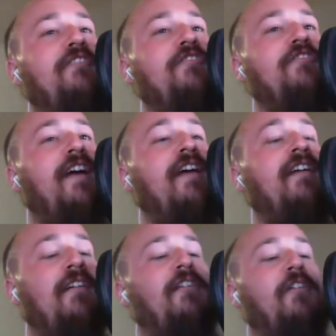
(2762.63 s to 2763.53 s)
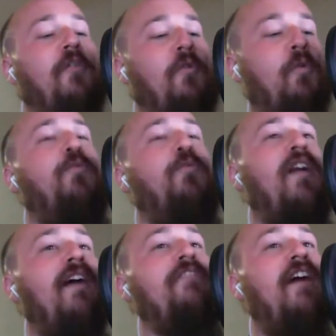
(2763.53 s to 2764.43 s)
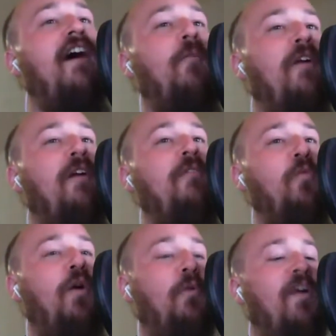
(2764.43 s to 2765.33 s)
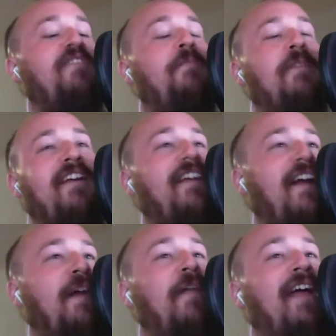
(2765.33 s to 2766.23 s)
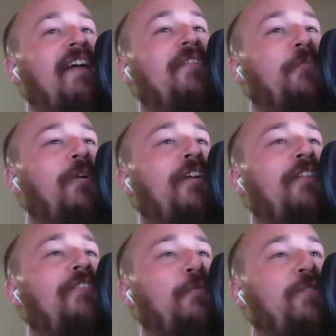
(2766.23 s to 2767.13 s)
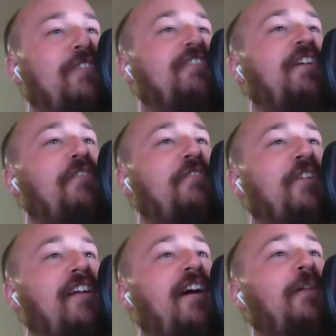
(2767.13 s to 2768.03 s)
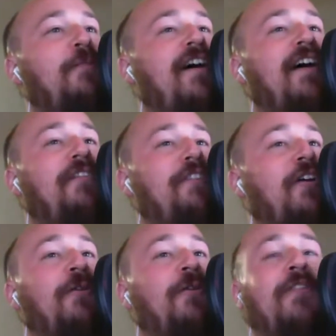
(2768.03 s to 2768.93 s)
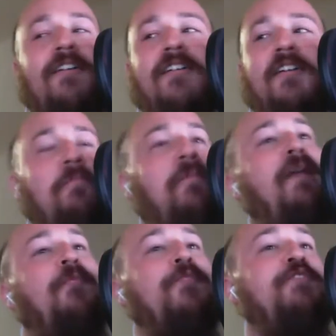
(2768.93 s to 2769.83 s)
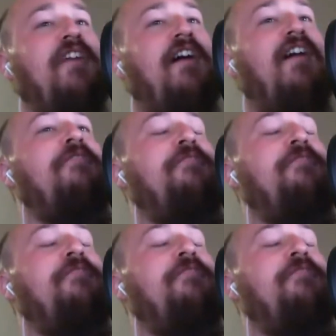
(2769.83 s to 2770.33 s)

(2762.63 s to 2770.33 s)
Just like with what I've got, what recipe can I make with the stuff I've already got without having to go buy more stuff.